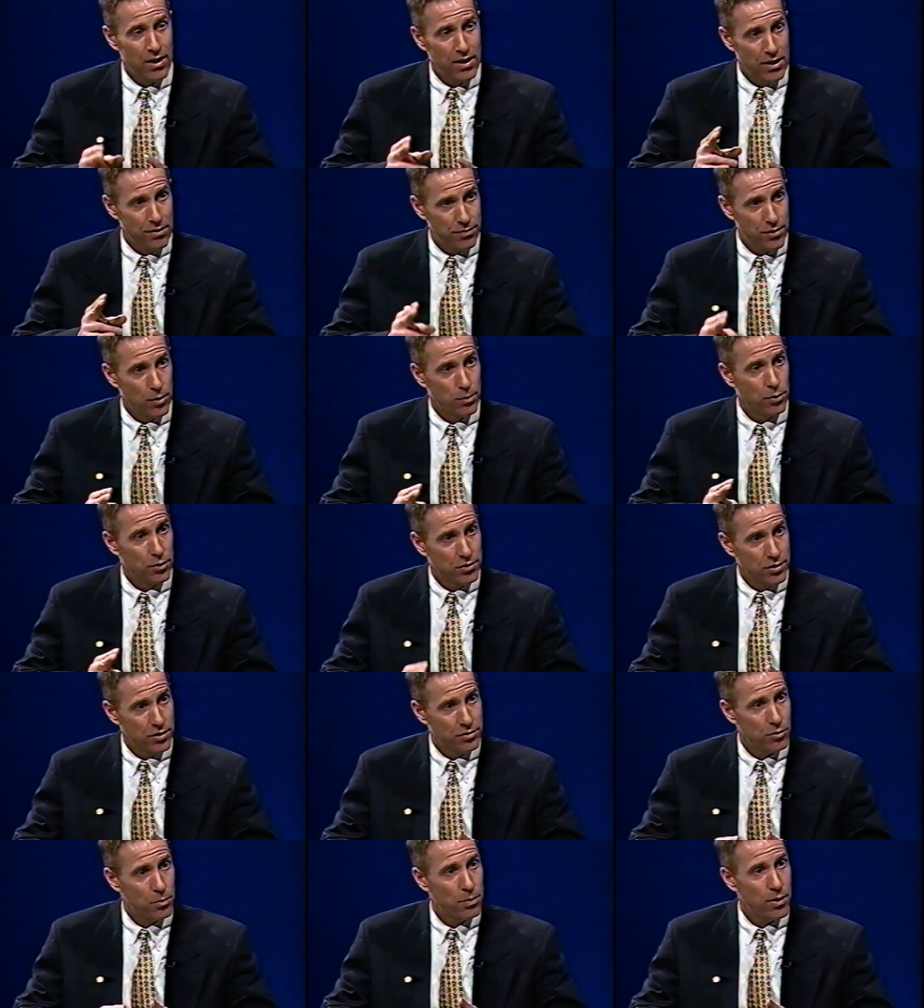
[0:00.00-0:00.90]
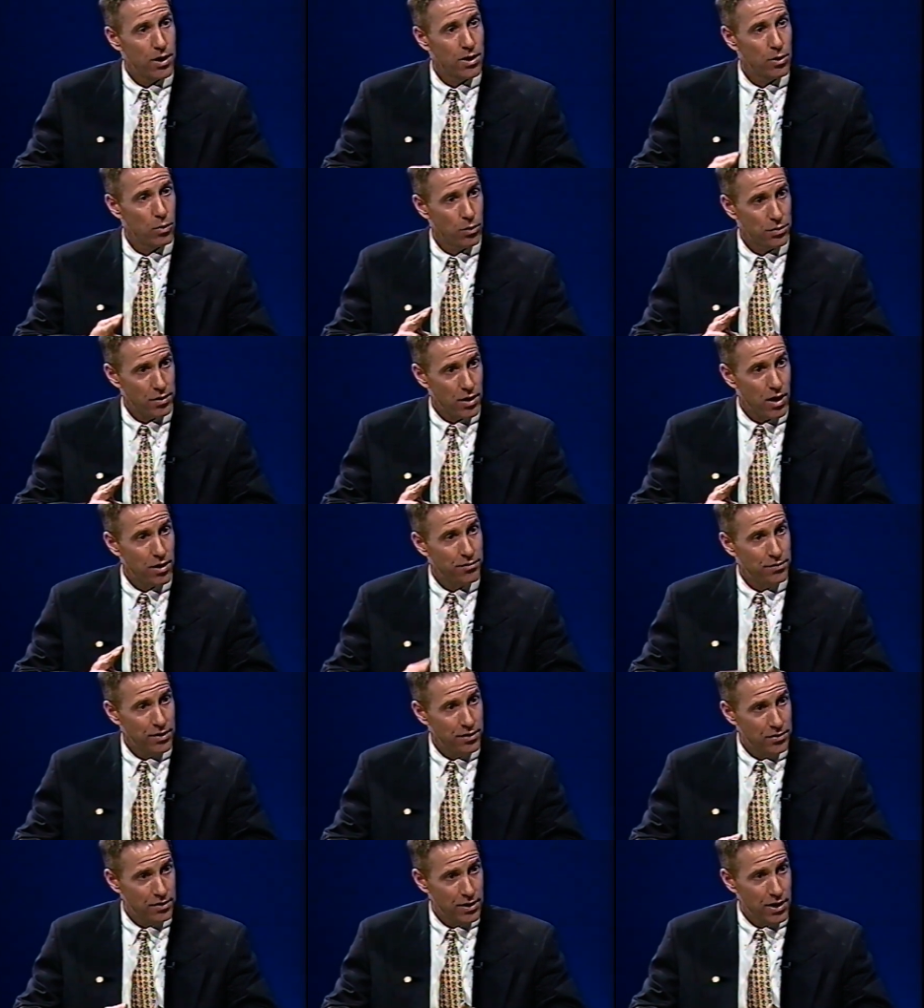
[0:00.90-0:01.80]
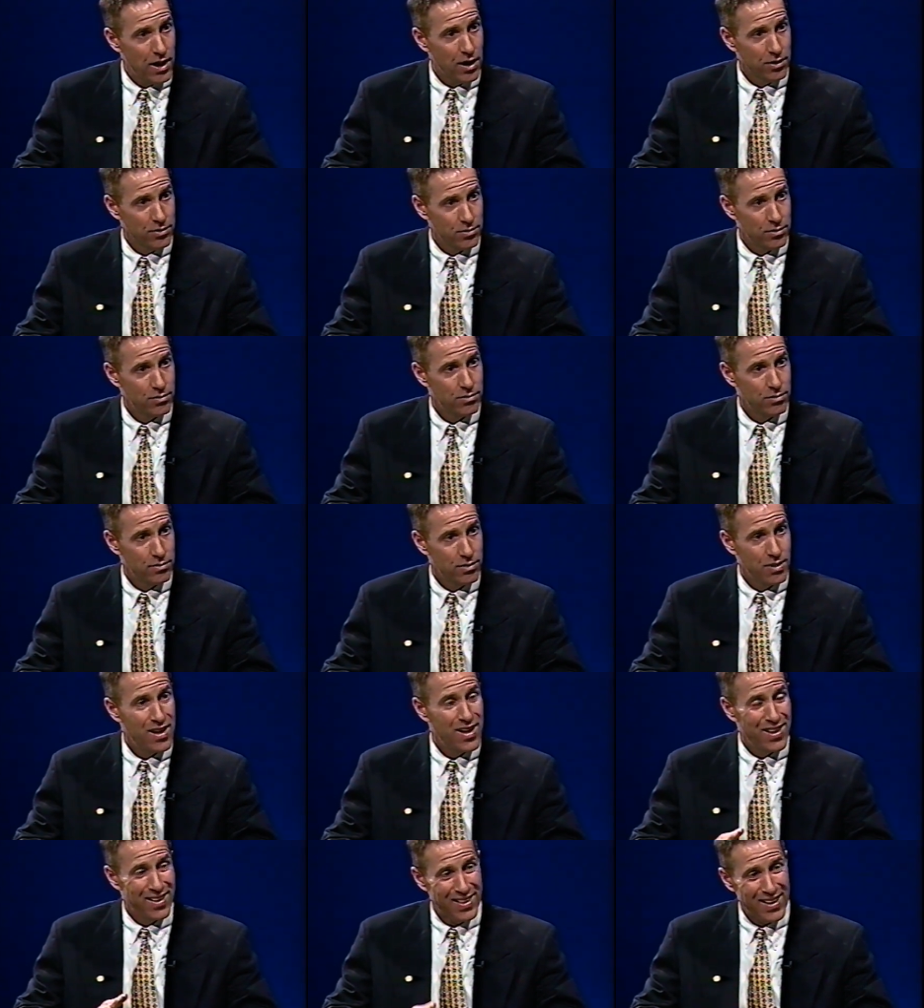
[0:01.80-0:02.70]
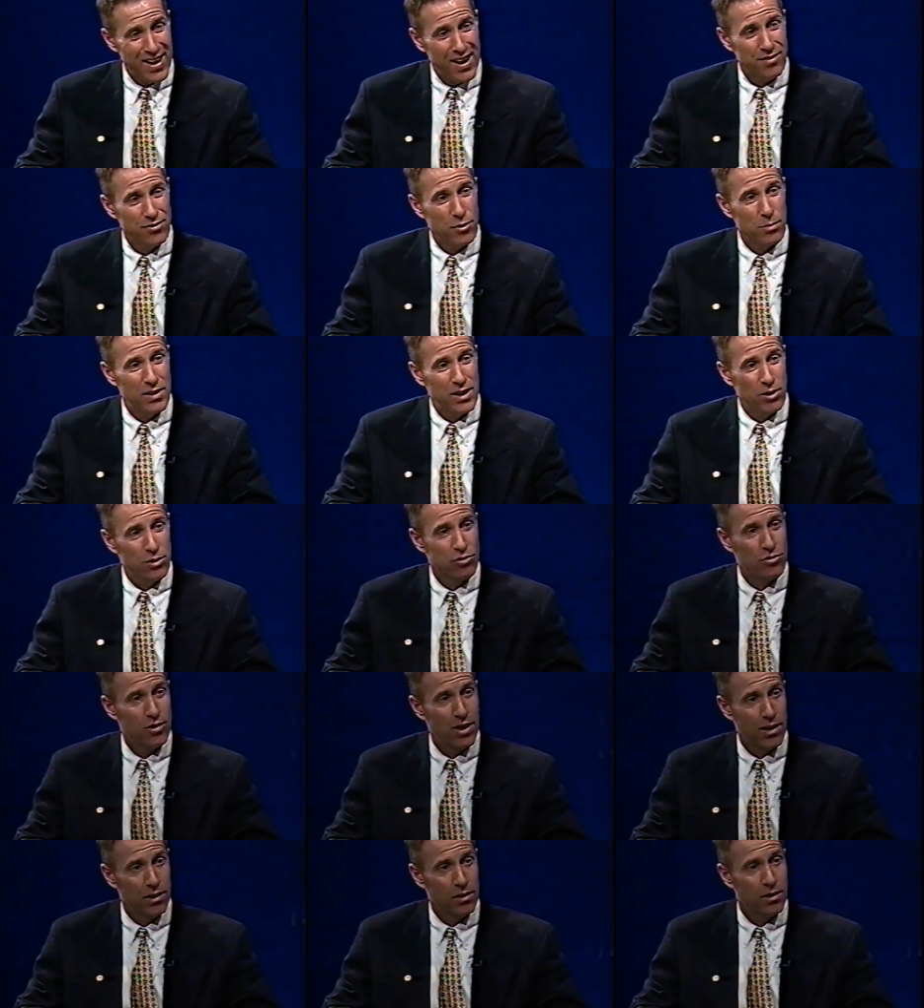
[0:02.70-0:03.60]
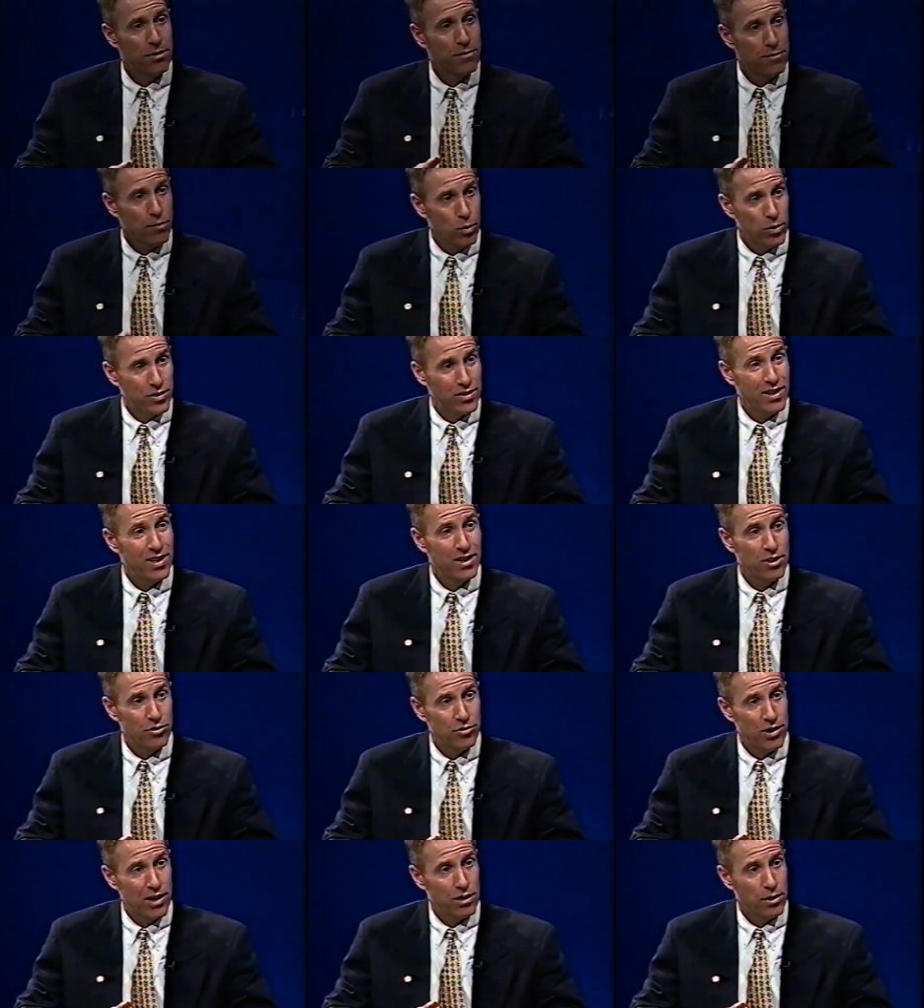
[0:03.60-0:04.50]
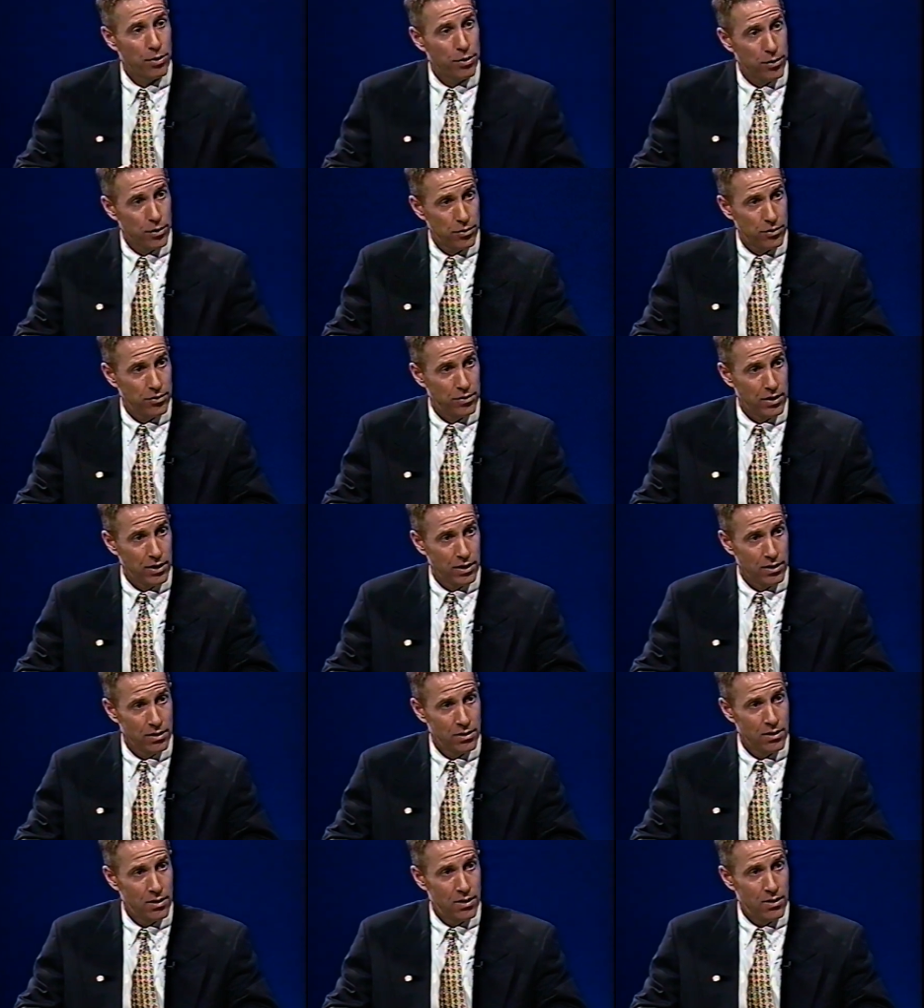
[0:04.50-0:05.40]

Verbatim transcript: If they're participating with our VTS, they have to be on Channel 14 and Channel 13.